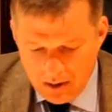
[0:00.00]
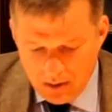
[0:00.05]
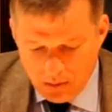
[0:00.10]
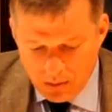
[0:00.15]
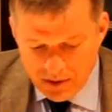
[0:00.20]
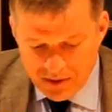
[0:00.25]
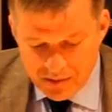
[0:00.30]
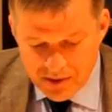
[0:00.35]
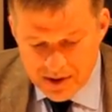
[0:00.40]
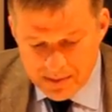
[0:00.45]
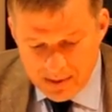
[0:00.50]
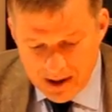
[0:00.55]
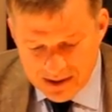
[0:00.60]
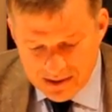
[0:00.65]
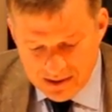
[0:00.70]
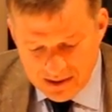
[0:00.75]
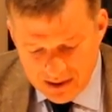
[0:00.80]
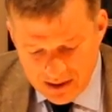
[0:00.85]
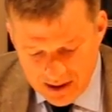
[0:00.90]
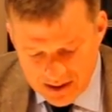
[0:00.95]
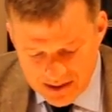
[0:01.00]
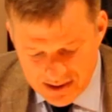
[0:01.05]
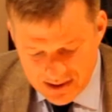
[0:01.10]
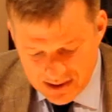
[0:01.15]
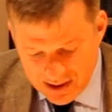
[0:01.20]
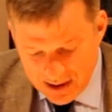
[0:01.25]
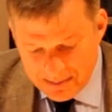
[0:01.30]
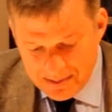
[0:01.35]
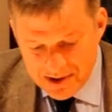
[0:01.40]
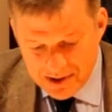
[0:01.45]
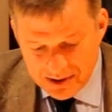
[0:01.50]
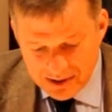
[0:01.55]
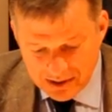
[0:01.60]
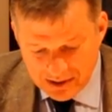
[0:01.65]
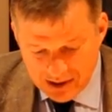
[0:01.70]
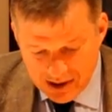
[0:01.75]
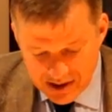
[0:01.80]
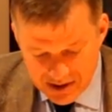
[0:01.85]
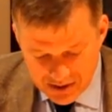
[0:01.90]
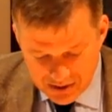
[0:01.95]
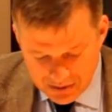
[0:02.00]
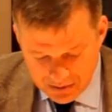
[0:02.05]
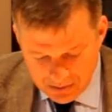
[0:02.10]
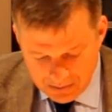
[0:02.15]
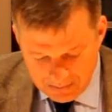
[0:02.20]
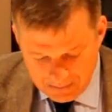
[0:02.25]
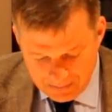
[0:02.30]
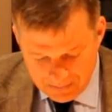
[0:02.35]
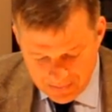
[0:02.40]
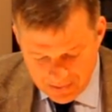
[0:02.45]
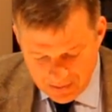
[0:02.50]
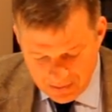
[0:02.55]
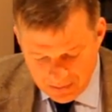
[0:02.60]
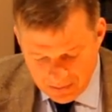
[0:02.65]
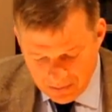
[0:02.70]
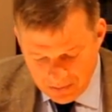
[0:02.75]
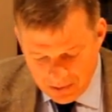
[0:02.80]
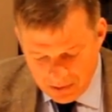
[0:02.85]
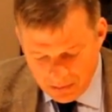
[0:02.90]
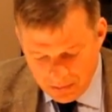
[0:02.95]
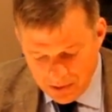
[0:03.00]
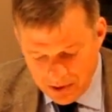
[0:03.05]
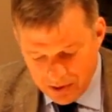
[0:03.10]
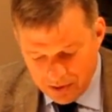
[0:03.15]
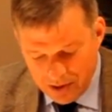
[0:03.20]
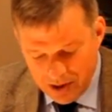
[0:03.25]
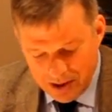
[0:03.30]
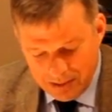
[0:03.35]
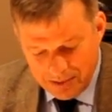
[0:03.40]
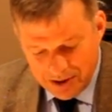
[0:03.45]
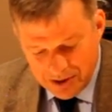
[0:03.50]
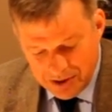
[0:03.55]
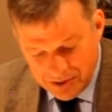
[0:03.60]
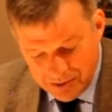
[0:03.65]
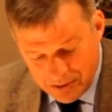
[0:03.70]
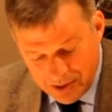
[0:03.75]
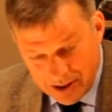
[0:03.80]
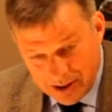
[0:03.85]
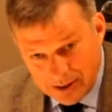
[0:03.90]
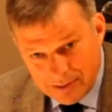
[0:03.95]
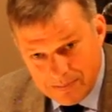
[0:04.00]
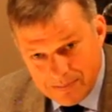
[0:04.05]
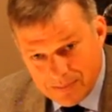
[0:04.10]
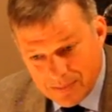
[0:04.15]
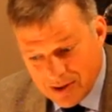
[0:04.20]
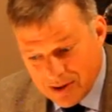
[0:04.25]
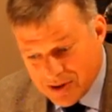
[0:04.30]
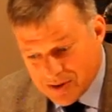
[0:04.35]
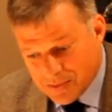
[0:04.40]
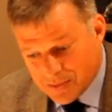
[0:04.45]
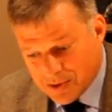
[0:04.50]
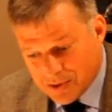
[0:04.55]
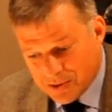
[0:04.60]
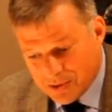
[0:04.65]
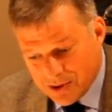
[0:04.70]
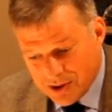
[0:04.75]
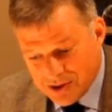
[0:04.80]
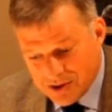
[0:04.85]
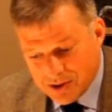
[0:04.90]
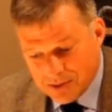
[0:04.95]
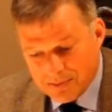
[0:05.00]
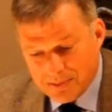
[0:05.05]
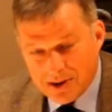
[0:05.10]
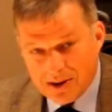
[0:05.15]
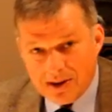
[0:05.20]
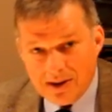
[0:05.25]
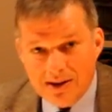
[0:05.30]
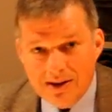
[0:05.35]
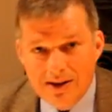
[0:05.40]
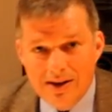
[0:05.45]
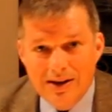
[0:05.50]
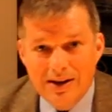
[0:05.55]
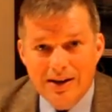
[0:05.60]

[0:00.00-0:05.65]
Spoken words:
With respect to the next steps in the lawsuit, what we're going to be doing is we're going to be